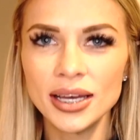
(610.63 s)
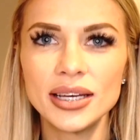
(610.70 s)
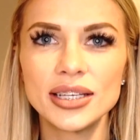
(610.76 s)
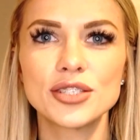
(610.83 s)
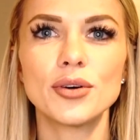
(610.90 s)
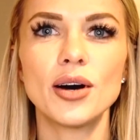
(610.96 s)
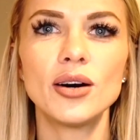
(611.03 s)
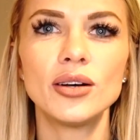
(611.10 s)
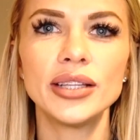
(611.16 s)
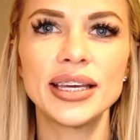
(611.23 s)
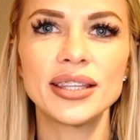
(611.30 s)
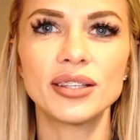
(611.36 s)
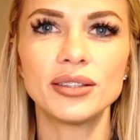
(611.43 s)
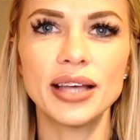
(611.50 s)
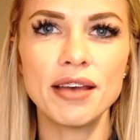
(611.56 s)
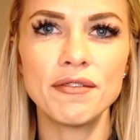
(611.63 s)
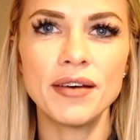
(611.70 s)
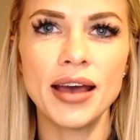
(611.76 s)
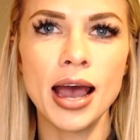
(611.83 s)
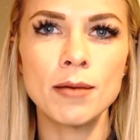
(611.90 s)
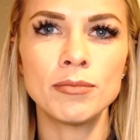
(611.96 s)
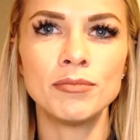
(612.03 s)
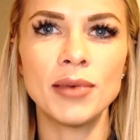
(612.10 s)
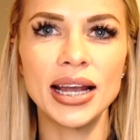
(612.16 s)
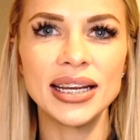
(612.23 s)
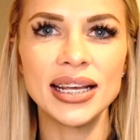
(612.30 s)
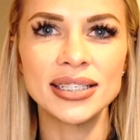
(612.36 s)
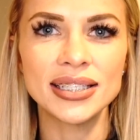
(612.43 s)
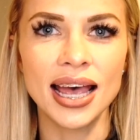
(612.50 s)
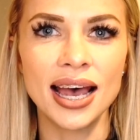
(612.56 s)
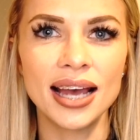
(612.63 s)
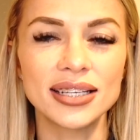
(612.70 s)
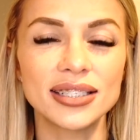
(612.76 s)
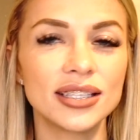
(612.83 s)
So I'll link the Life app, My Days X,